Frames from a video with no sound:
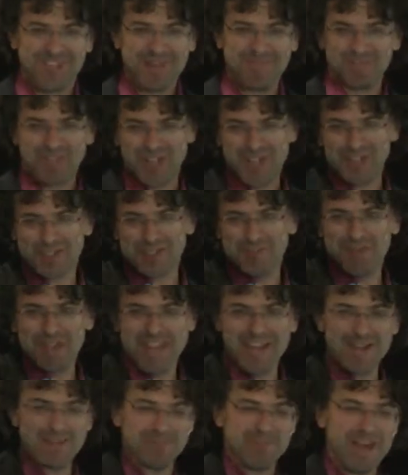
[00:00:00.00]
Come talk to
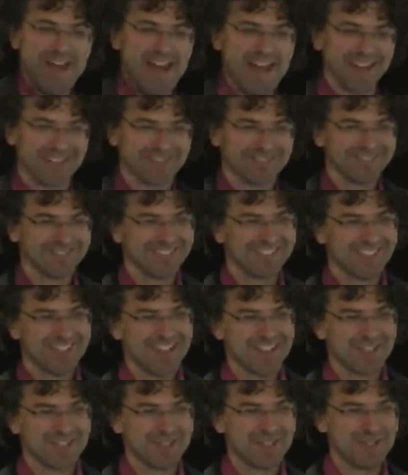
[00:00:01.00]
me out back.
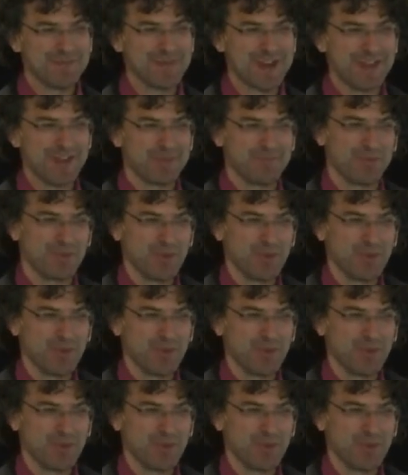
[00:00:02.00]
I'll see you by the